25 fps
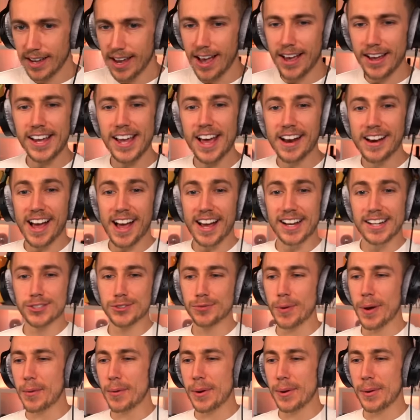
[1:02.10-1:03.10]
Oh yeah, that is
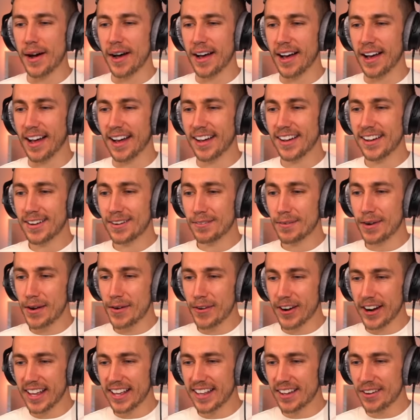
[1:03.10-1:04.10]
where we were.
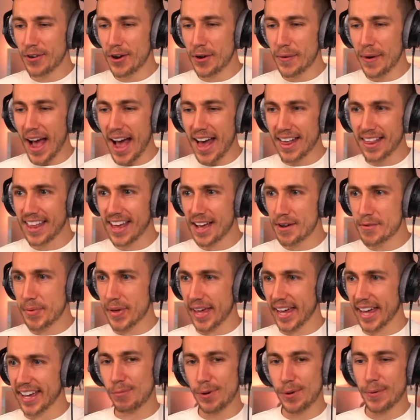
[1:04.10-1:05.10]
We were at that
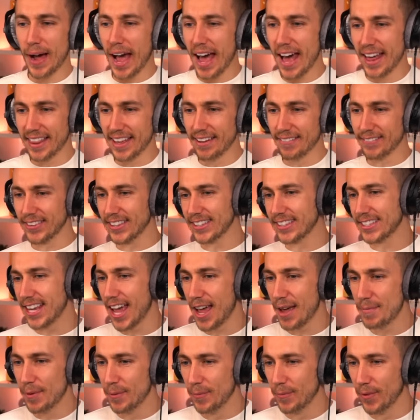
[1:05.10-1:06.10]
bit. We were at that for the
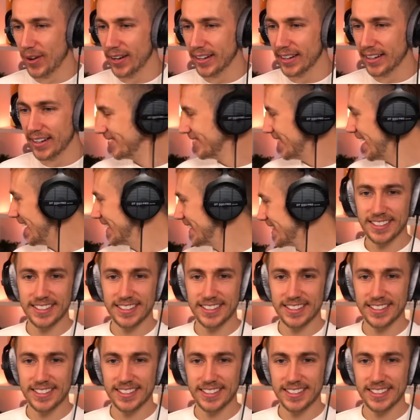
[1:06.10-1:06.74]
Sidemen one. Mad.